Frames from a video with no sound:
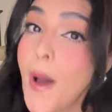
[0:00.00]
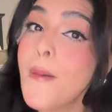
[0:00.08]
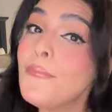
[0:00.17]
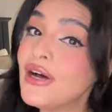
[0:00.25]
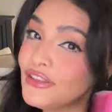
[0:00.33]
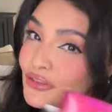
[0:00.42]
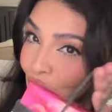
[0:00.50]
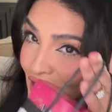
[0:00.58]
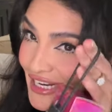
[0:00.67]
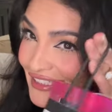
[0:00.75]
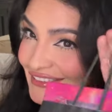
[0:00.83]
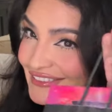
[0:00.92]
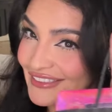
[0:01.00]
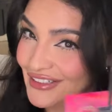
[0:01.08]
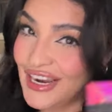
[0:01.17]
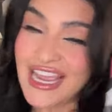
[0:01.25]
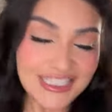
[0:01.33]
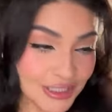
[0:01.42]
but three.
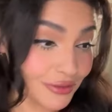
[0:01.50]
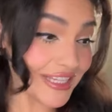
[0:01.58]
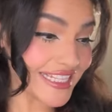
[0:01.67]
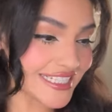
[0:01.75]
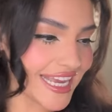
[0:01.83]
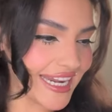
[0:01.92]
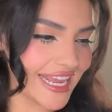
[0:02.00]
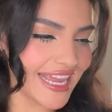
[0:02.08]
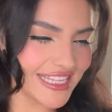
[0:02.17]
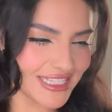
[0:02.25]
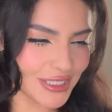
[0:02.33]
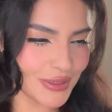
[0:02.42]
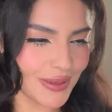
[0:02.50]
Okay, so let's get into